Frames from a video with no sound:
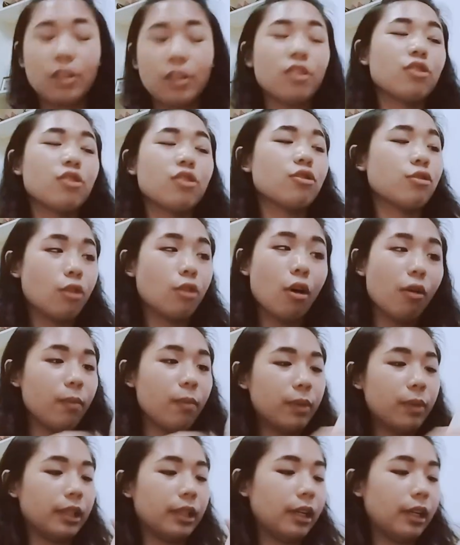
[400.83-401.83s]
So
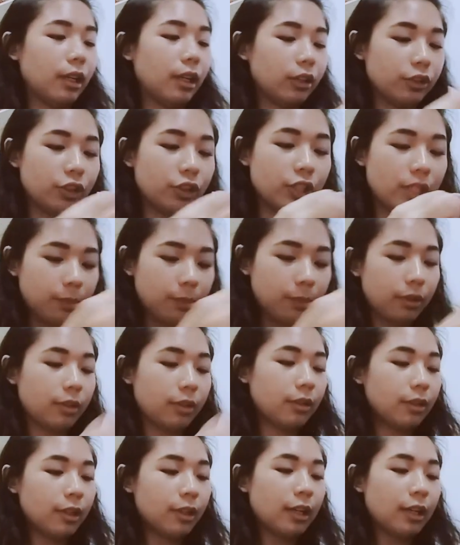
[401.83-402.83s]
bloody hell cheap.
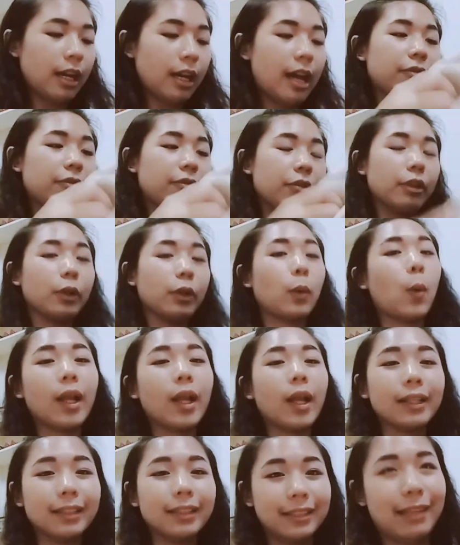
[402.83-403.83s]
And for the
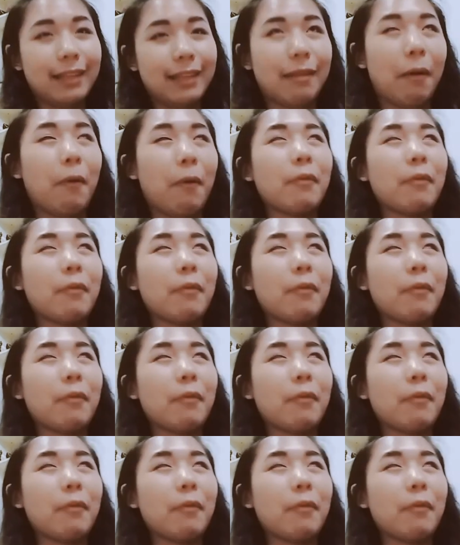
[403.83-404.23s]
quality though,